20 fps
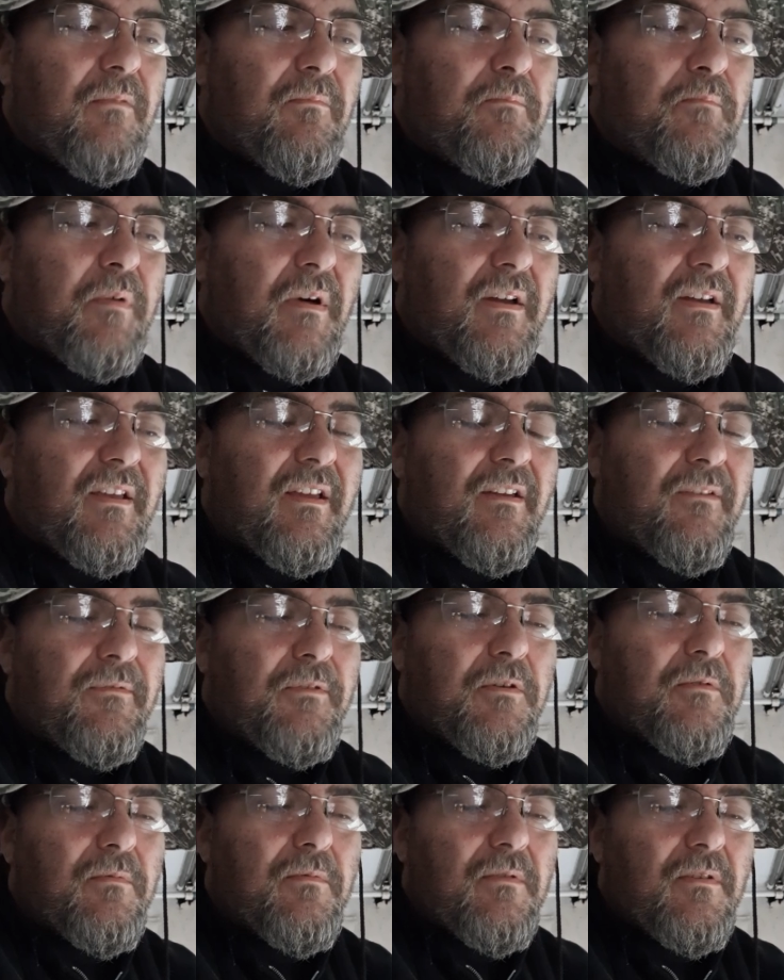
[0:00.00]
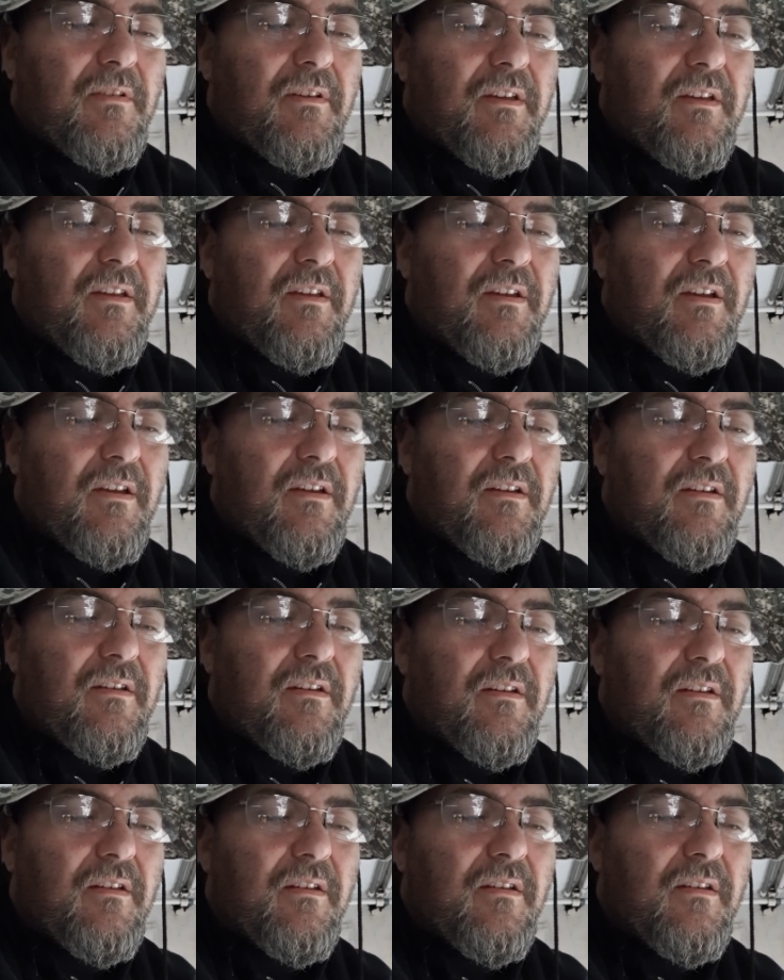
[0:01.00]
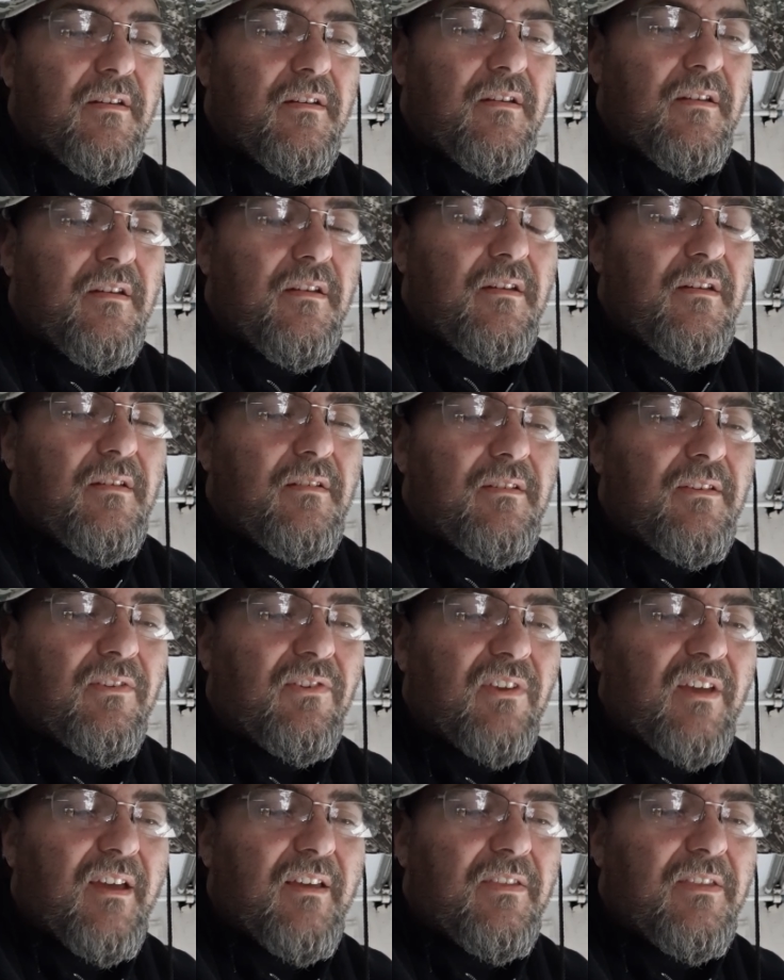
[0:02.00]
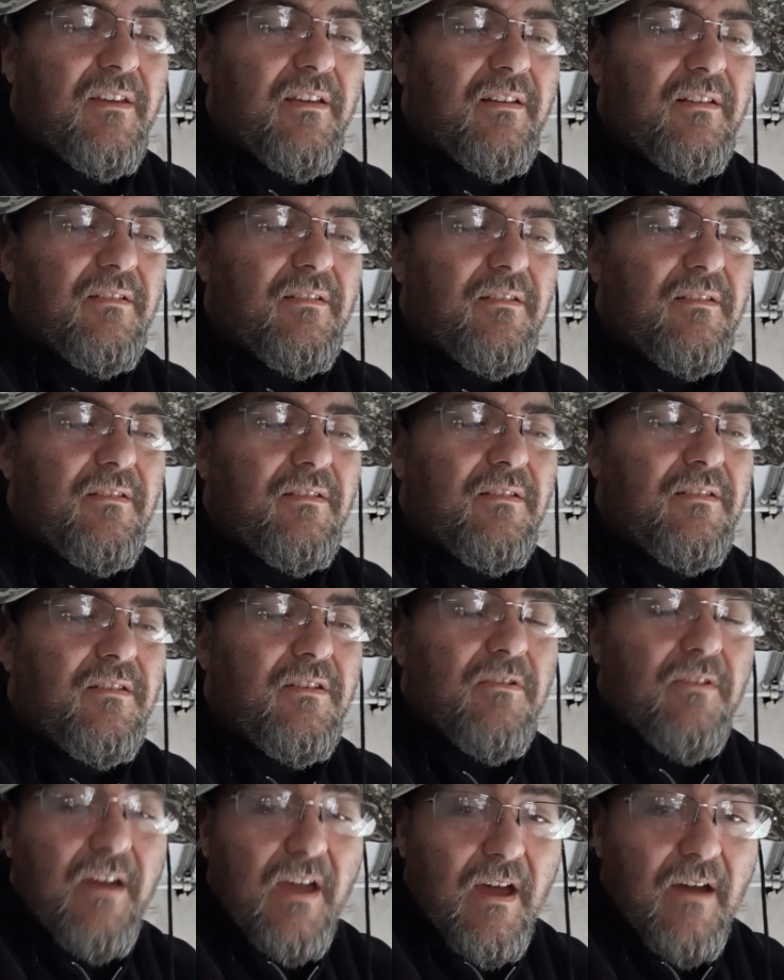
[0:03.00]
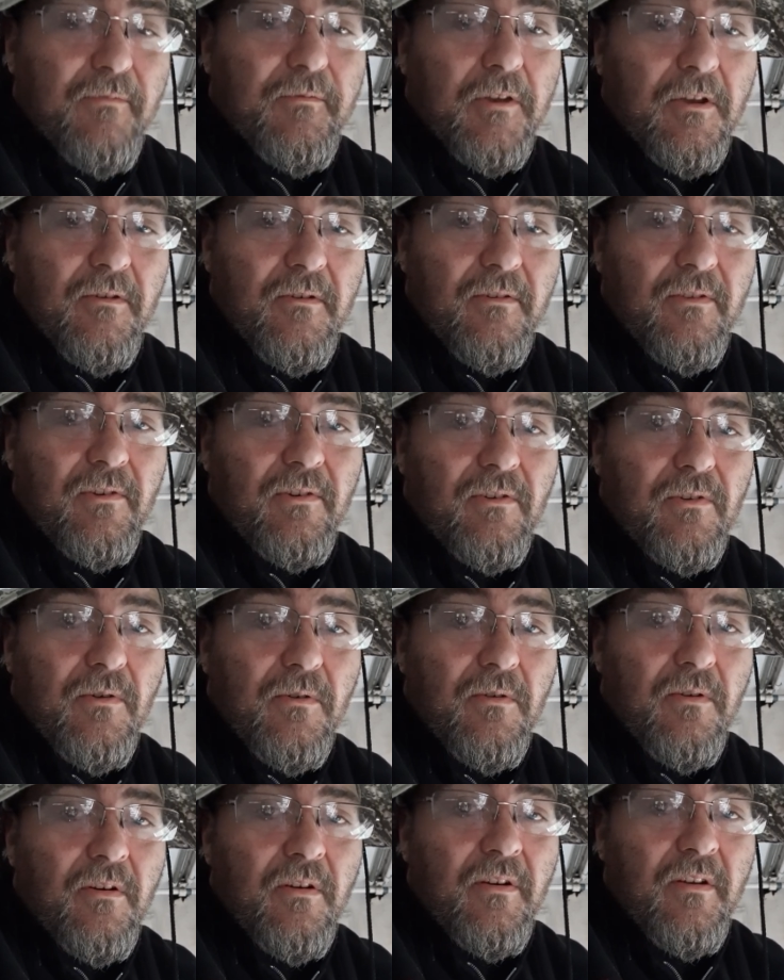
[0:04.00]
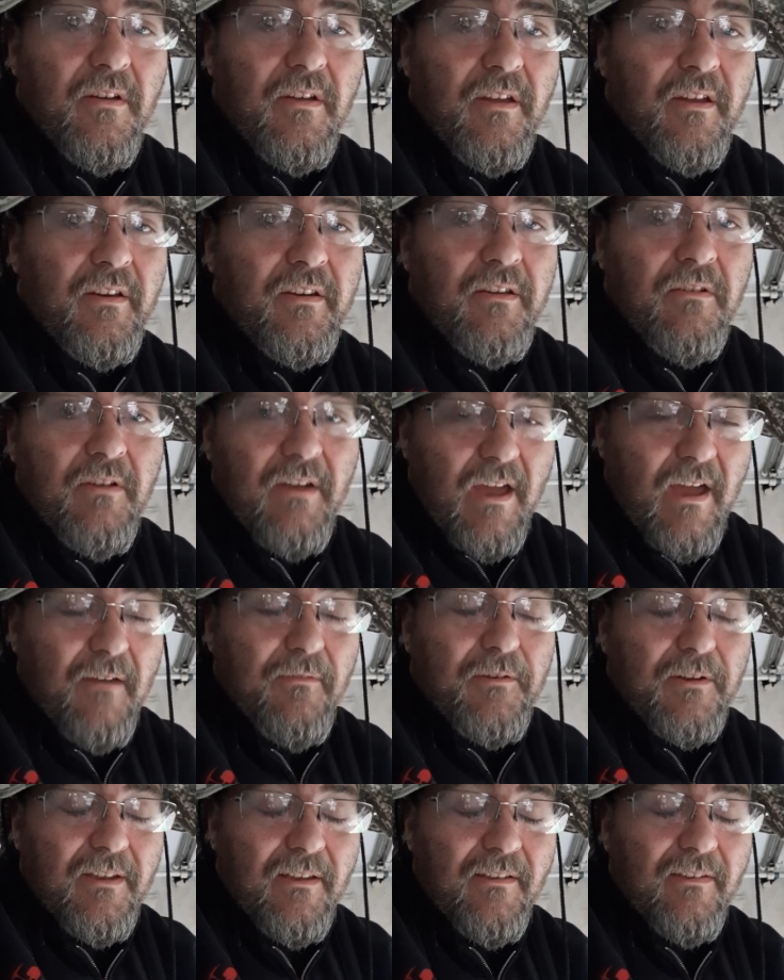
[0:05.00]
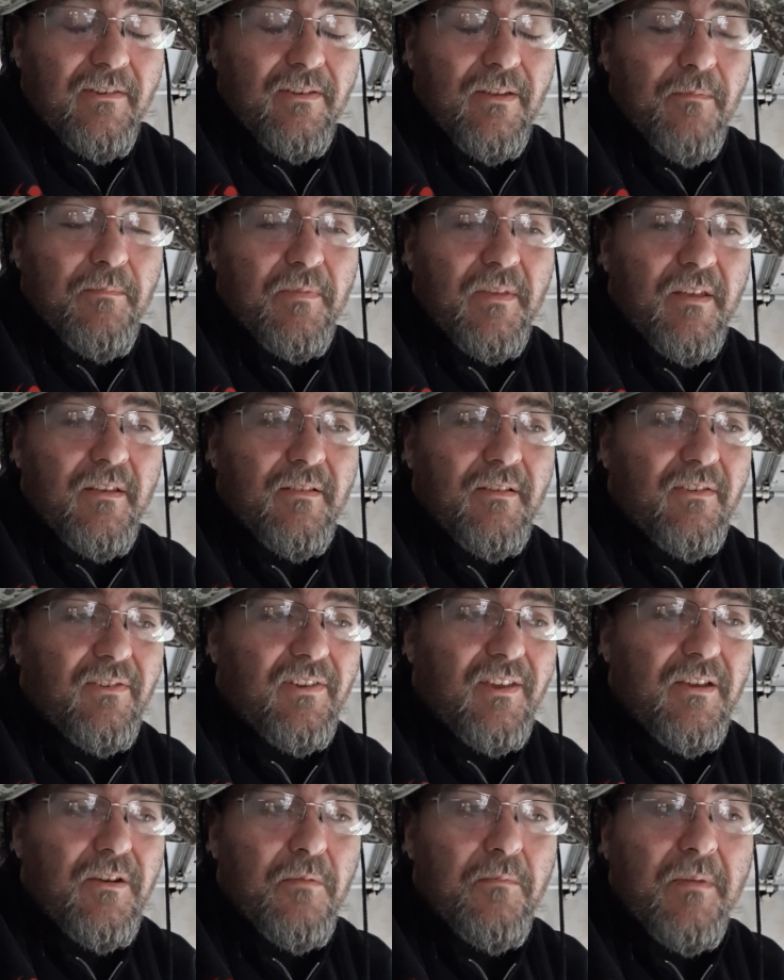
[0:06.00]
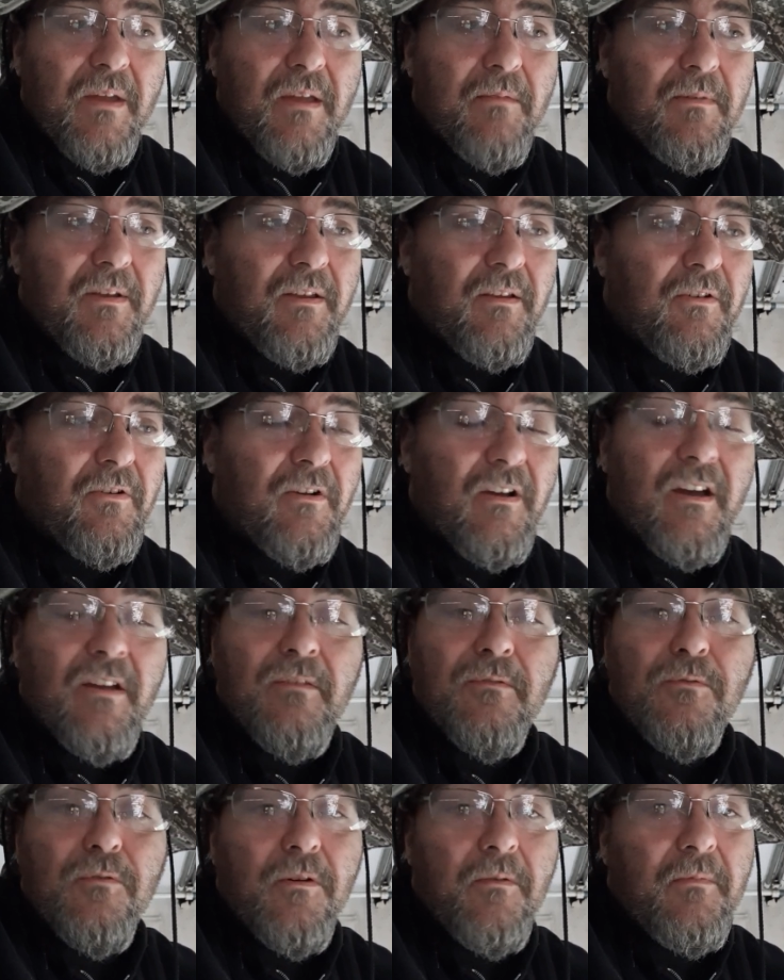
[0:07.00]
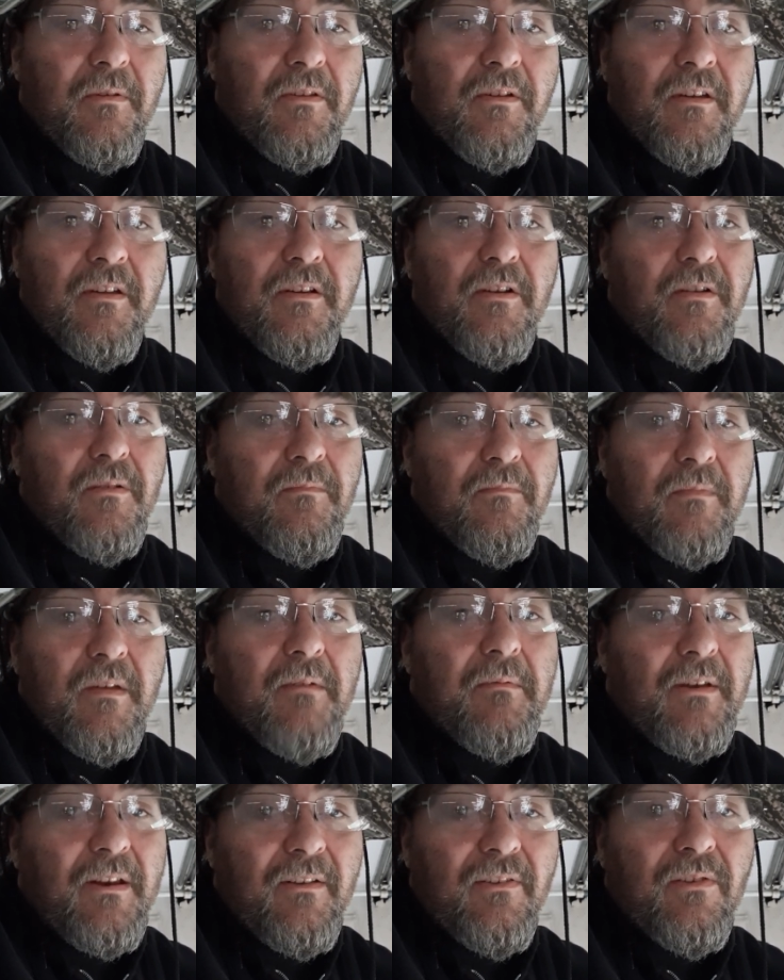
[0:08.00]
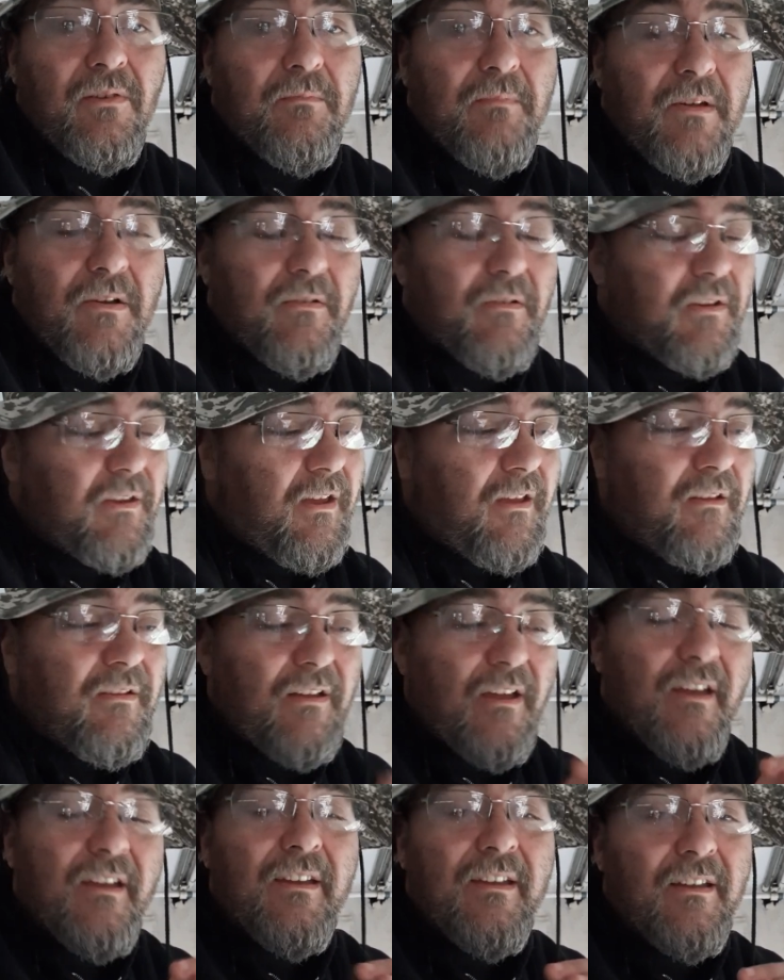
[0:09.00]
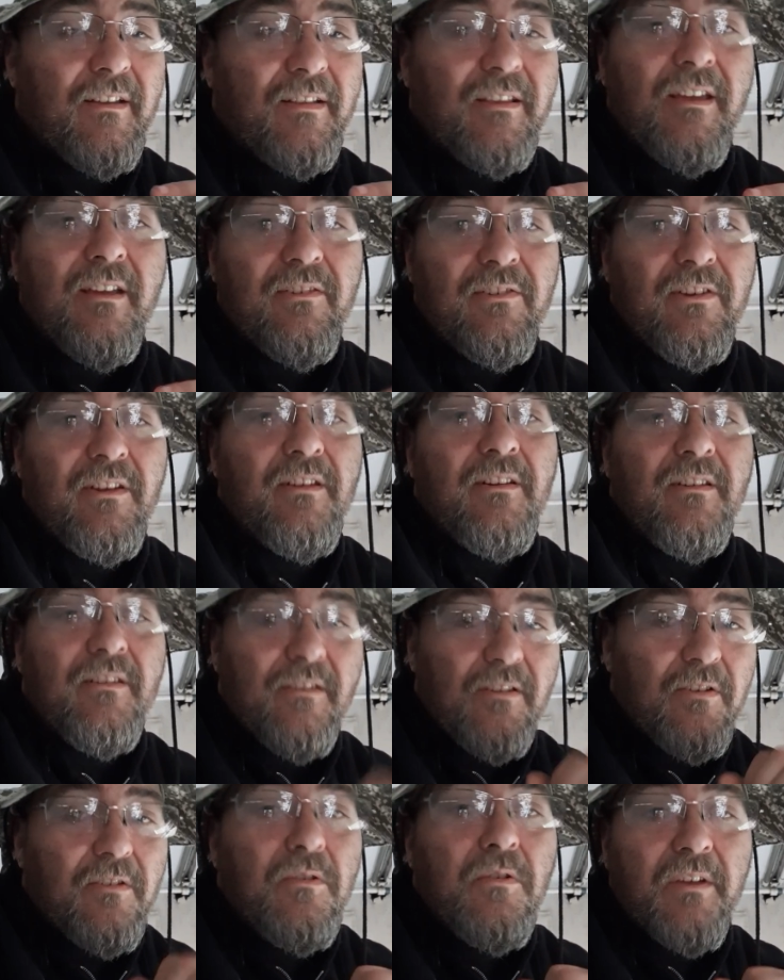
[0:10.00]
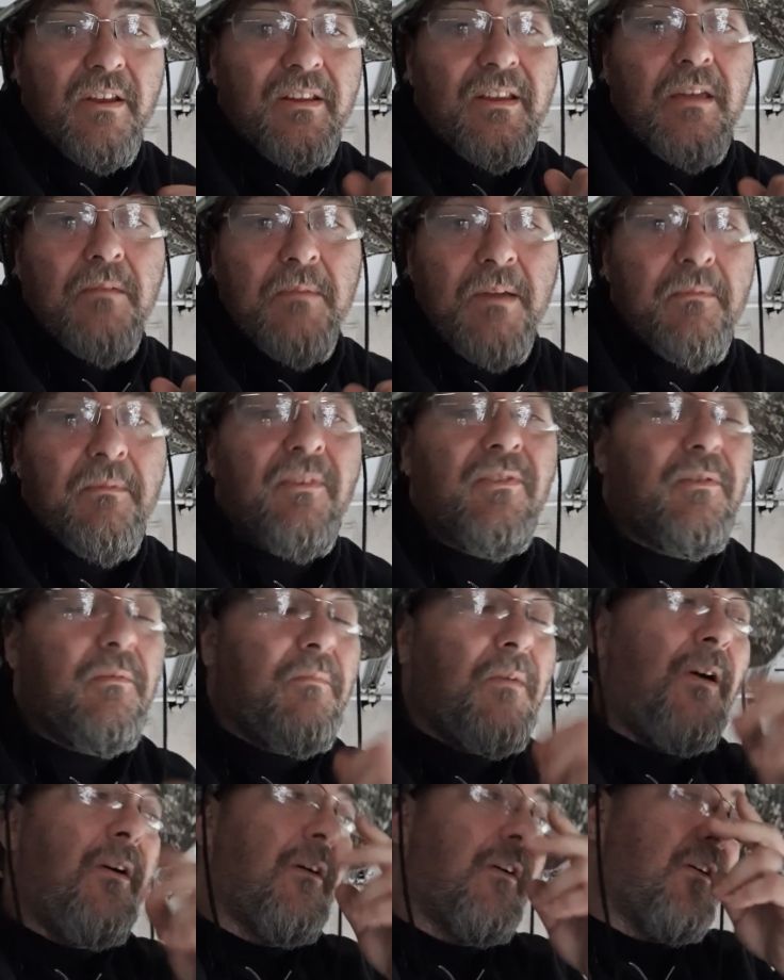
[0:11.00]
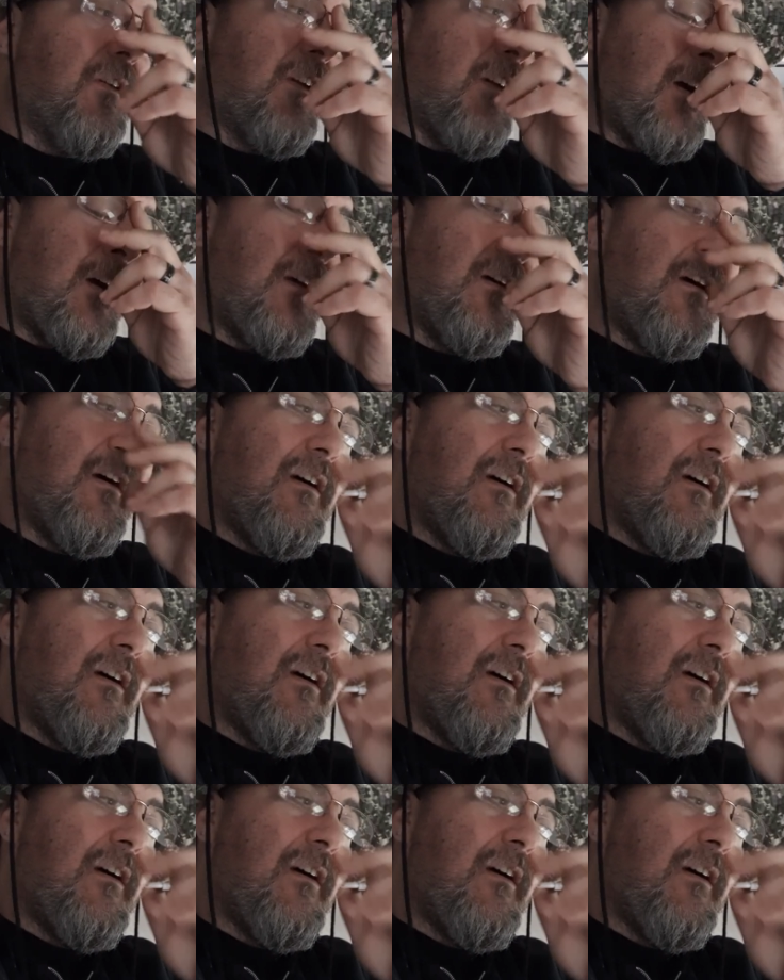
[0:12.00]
But if you really decide that you have to go to the store and you have to get something, let's say you're out of formula and your baby needs some milk, okay? I get that shit. Go get that baby some milk, okay?